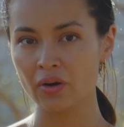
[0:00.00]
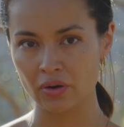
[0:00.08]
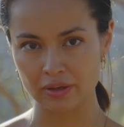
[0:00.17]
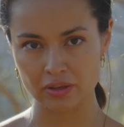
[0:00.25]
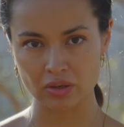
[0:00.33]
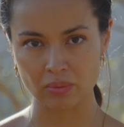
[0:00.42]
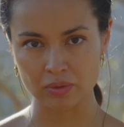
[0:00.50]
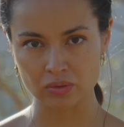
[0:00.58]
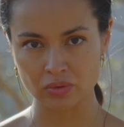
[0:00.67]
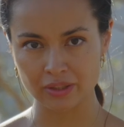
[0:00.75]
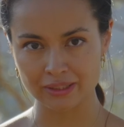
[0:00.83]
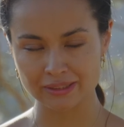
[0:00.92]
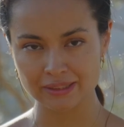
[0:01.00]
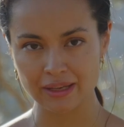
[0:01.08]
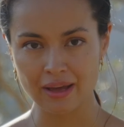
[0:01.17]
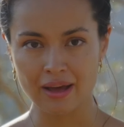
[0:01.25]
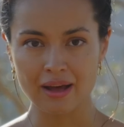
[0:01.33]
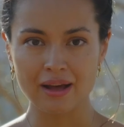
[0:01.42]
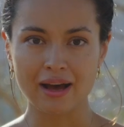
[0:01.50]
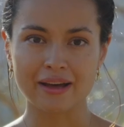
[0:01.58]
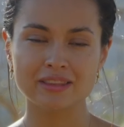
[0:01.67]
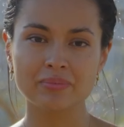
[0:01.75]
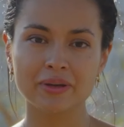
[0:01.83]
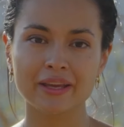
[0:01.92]
early Roman works
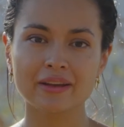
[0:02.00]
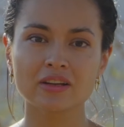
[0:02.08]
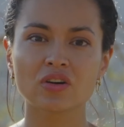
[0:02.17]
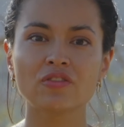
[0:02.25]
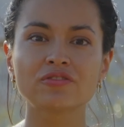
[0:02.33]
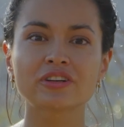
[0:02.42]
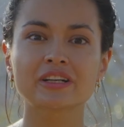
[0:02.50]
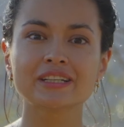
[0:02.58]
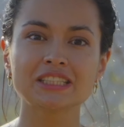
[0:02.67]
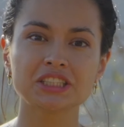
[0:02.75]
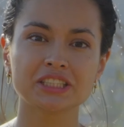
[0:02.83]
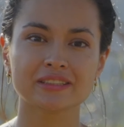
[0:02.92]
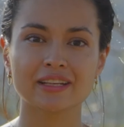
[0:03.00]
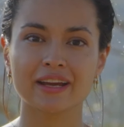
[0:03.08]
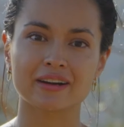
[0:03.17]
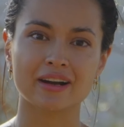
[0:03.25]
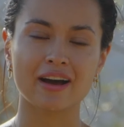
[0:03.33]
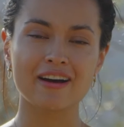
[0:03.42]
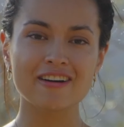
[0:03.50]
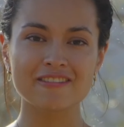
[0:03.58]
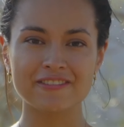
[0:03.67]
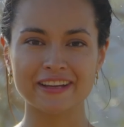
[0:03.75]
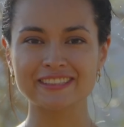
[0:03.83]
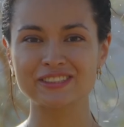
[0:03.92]
at the beginning of Christian era,
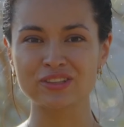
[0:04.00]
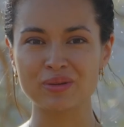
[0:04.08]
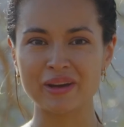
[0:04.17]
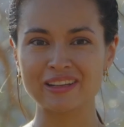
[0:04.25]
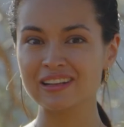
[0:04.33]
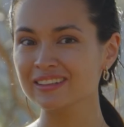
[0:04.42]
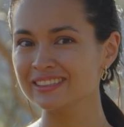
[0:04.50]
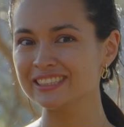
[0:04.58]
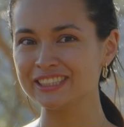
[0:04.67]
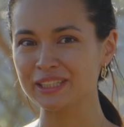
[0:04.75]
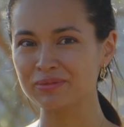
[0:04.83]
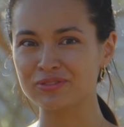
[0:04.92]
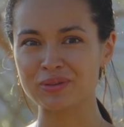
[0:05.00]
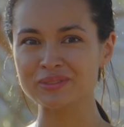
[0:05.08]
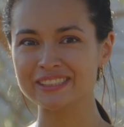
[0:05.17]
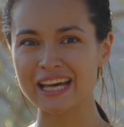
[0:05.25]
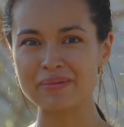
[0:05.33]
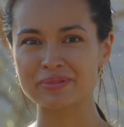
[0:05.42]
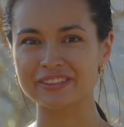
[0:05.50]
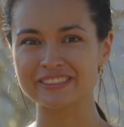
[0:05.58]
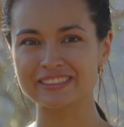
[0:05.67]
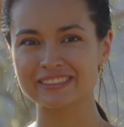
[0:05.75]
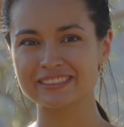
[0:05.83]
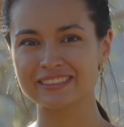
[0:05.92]
thanks to the metal shipped from Cyprus.